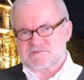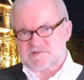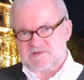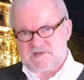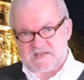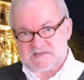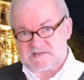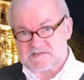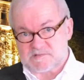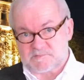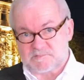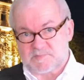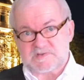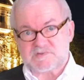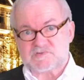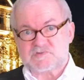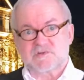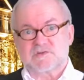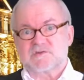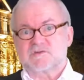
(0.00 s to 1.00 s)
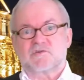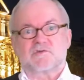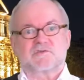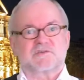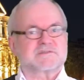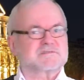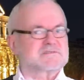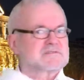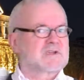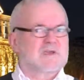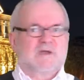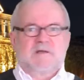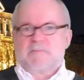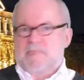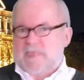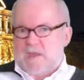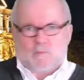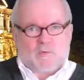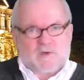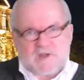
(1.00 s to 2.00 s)
it's an exhibition, or it's
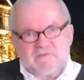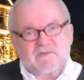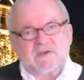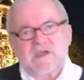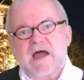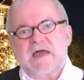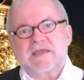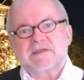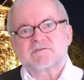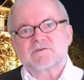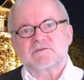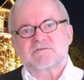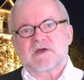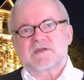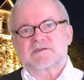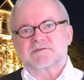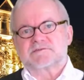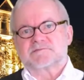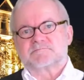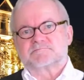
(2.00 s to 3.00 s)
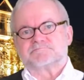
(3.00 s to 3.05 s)
whatever kind of event.